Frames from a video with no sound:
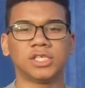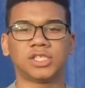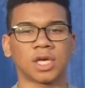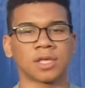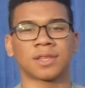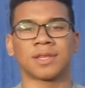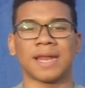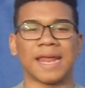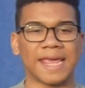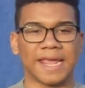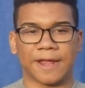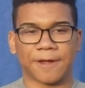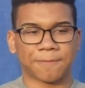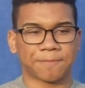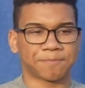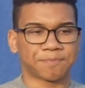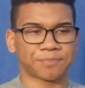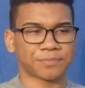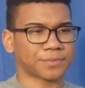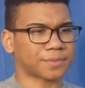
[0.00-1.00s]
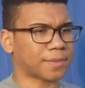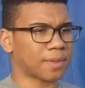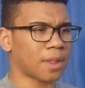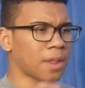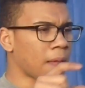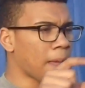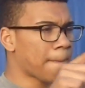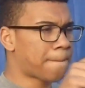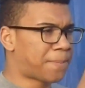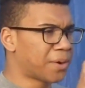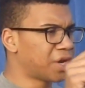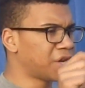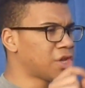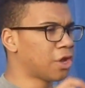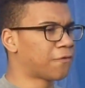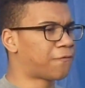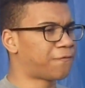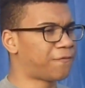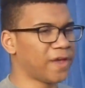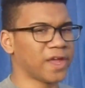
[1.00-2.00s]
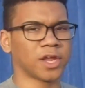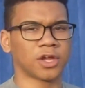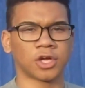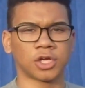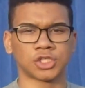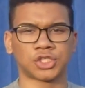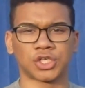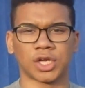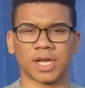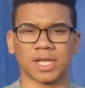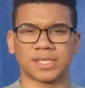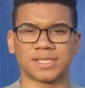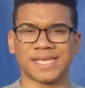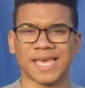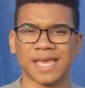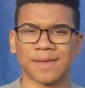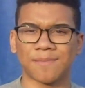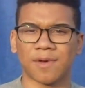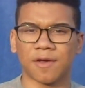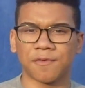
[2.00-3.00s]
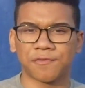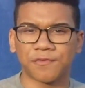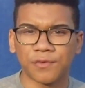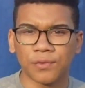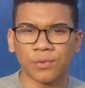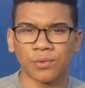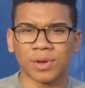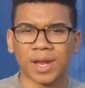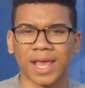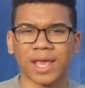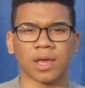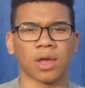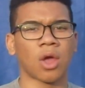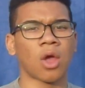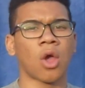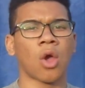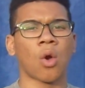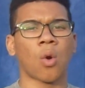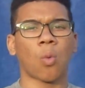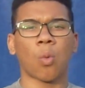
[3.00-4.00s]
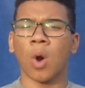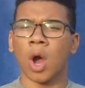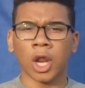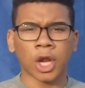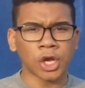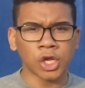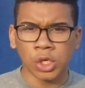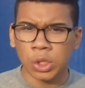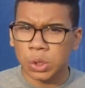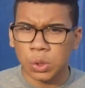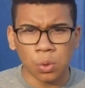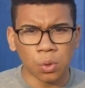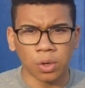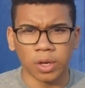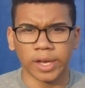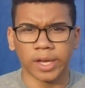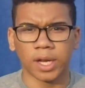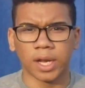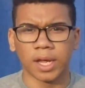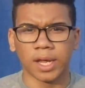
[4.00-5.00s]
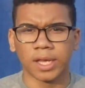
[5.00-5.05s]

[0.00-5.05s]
just like cutting your finger, trying to take my food. Like, what are you doing?